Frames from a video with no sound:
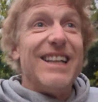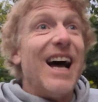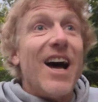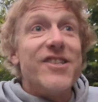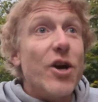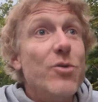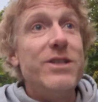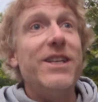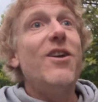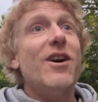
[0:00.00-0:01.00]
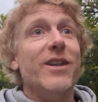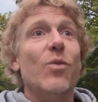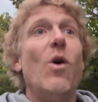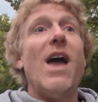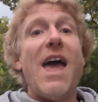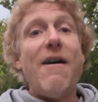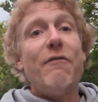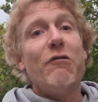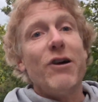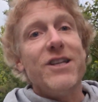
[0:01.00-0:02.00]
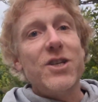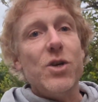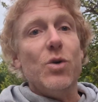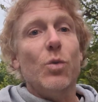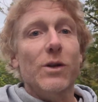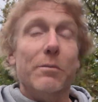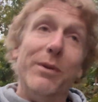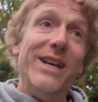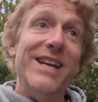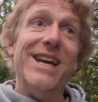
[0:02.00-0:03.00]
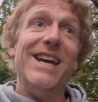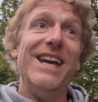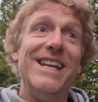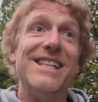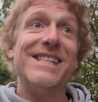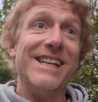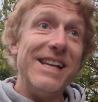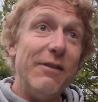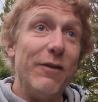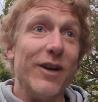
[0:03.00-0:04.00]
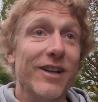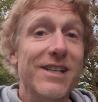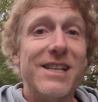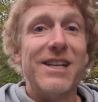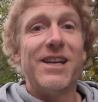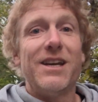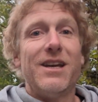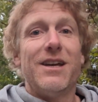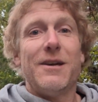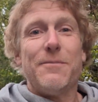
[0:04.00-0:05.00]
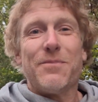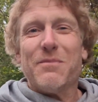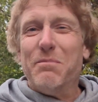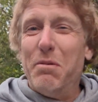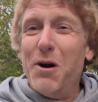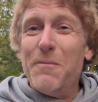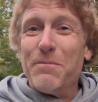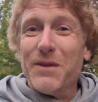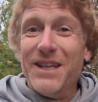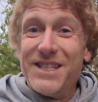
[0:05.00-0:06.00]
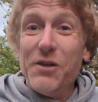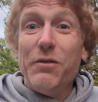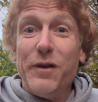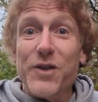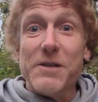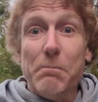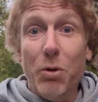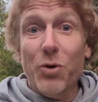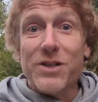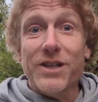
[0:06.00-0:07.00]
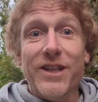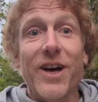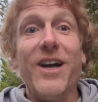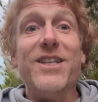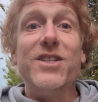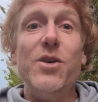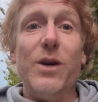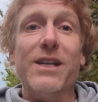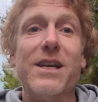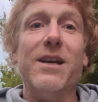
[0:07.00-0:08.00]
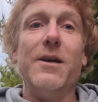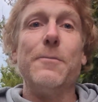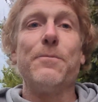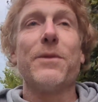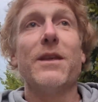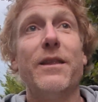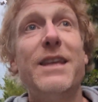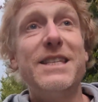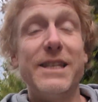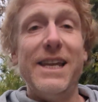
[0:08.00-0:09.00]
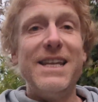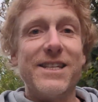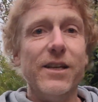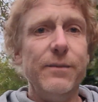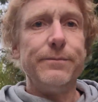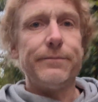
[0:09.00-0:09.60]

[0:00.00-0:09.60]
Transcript: I don't deny that whatever I do will be insignificant, but it still feels important that I do it. This litter